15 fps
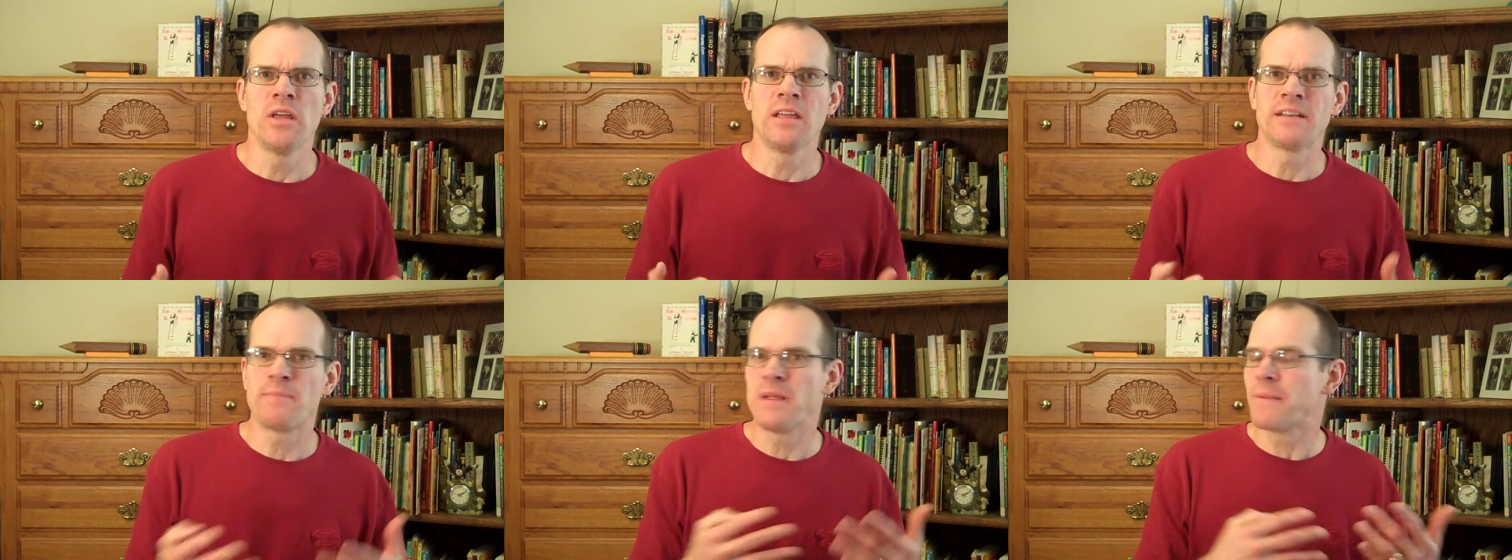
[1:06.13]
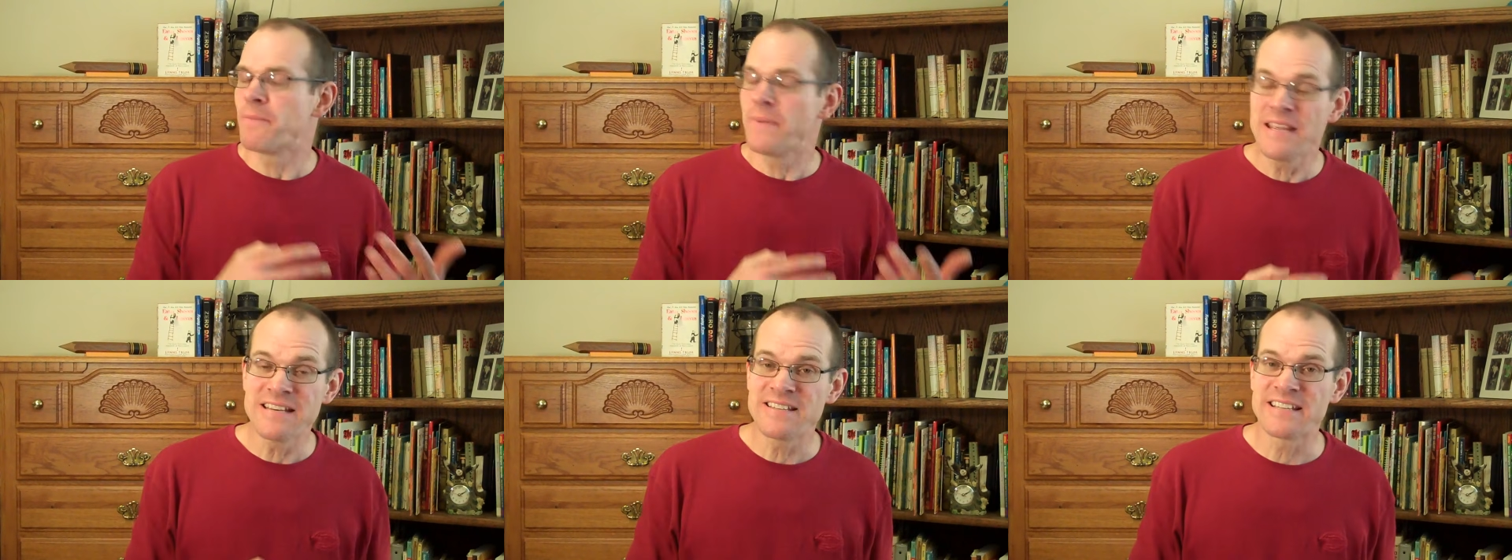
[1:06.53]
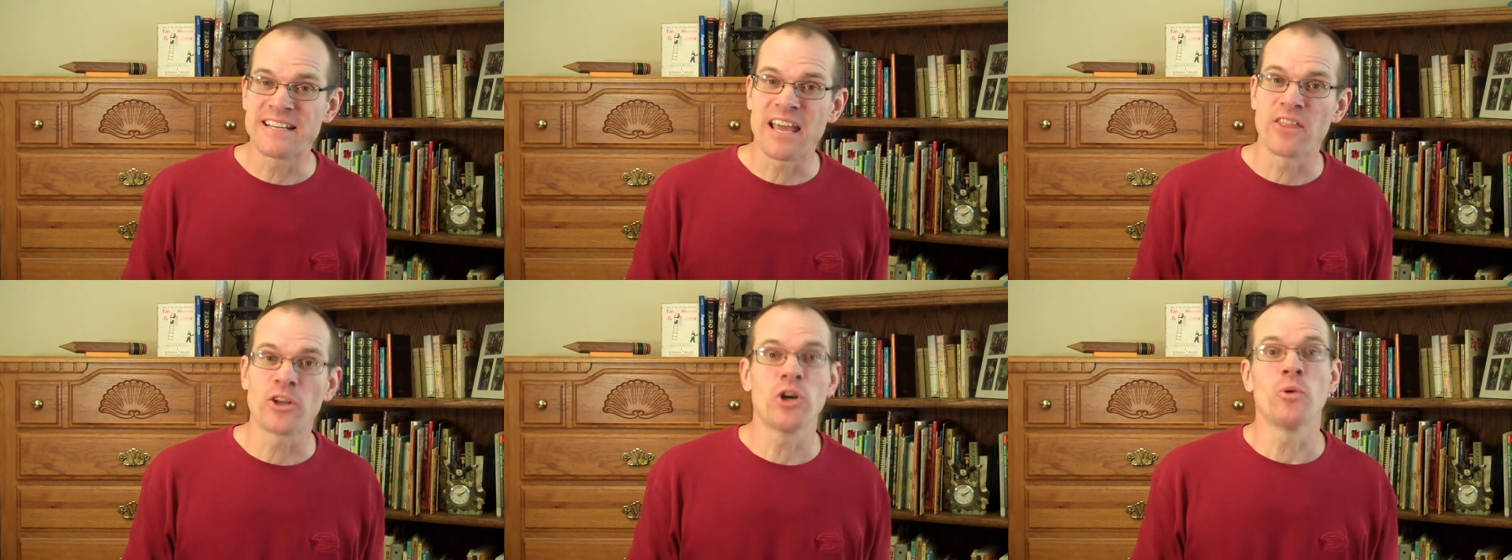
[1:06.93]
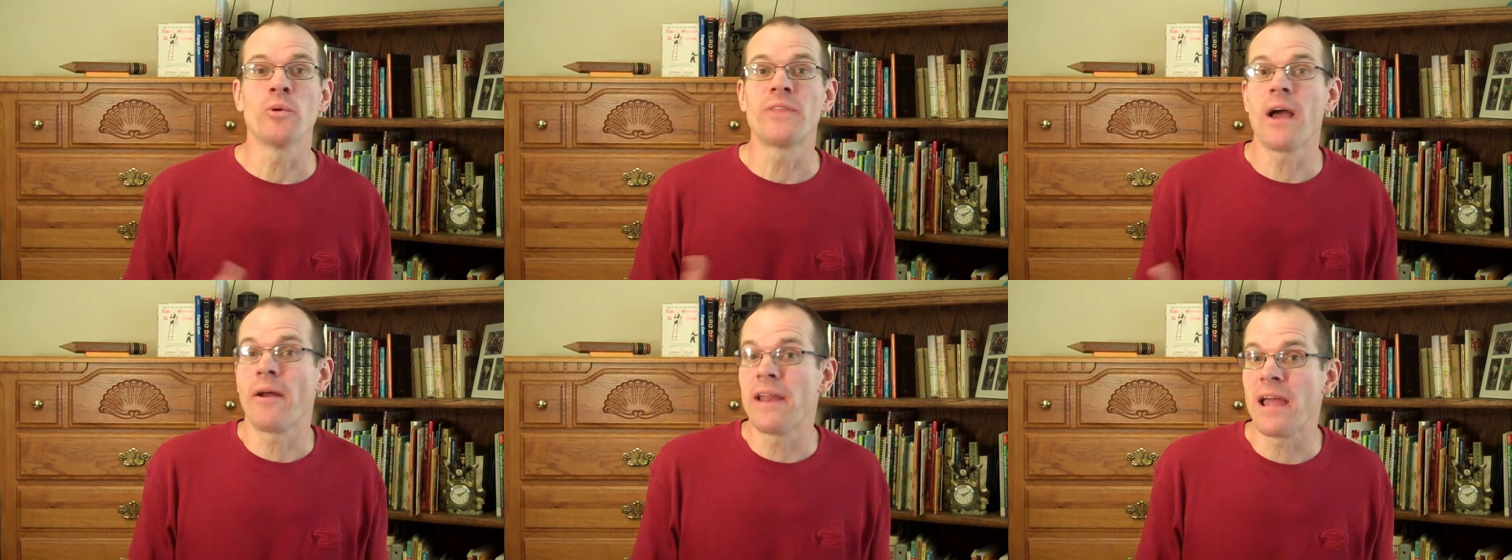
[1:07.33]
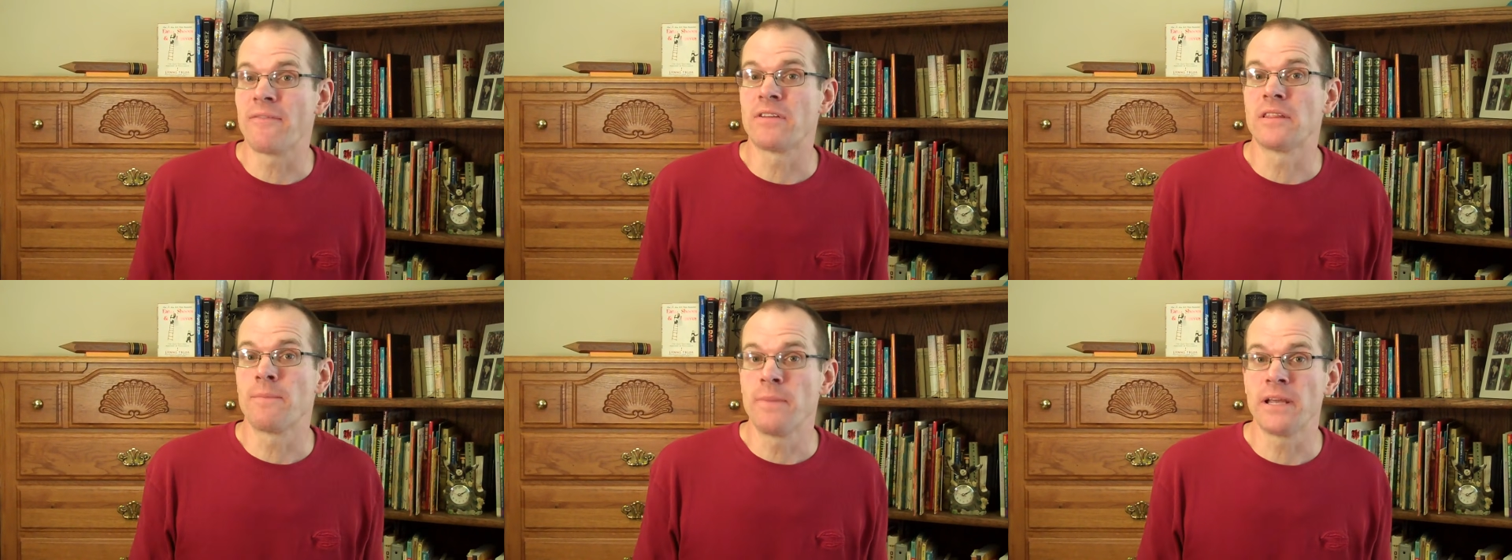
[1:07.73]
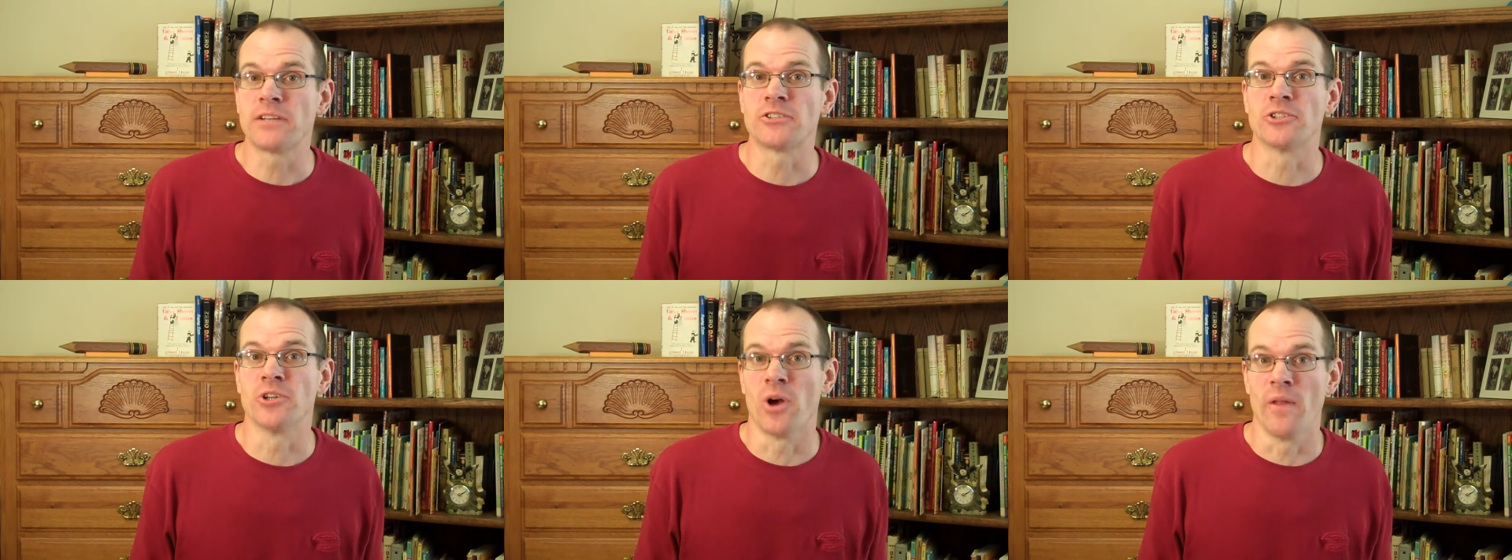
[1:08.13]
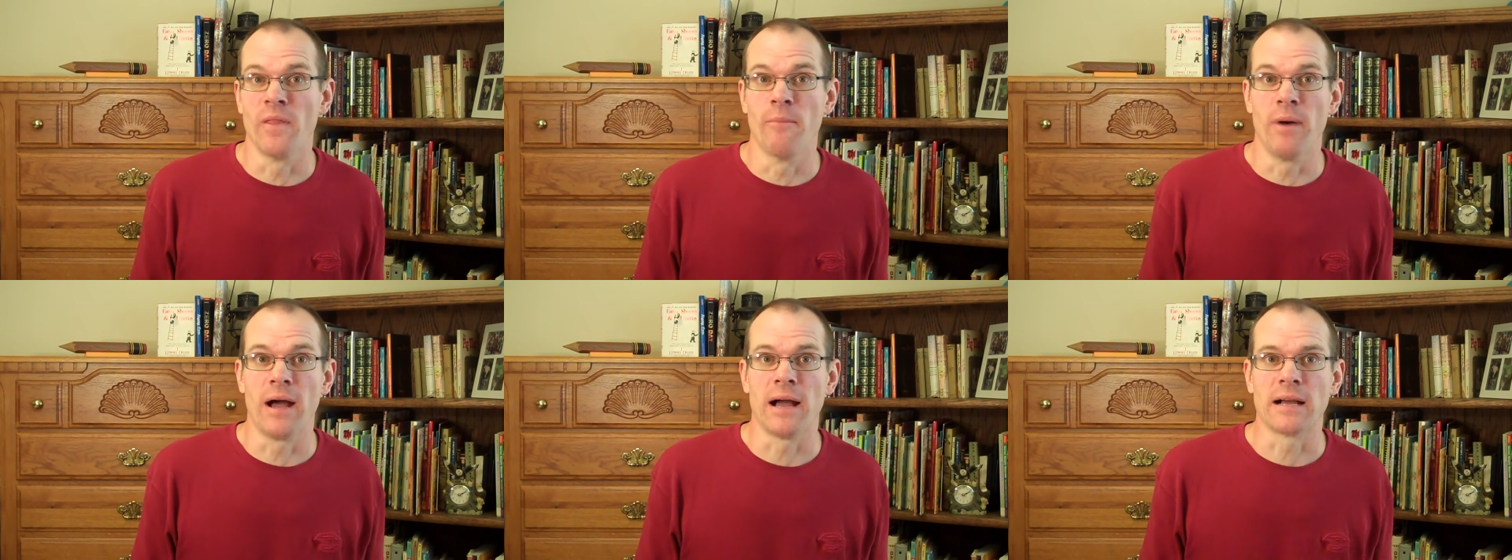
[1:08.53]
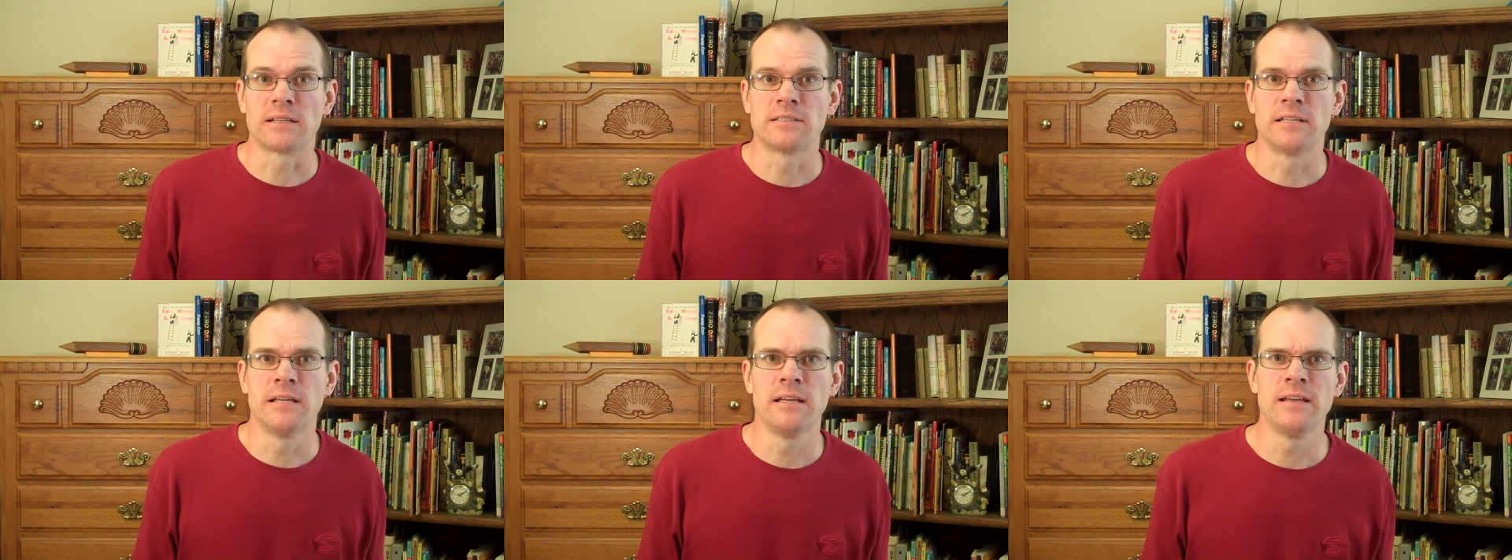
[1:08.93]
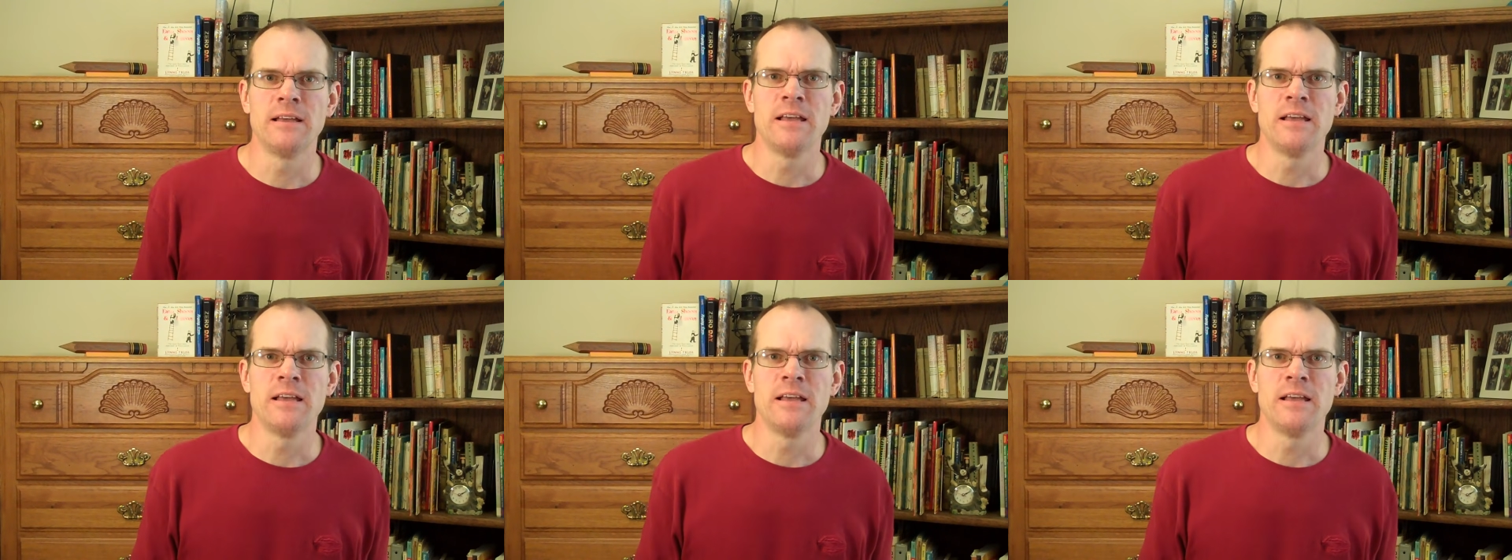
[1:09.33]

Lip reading: that's being pieced together without having the picture on the box.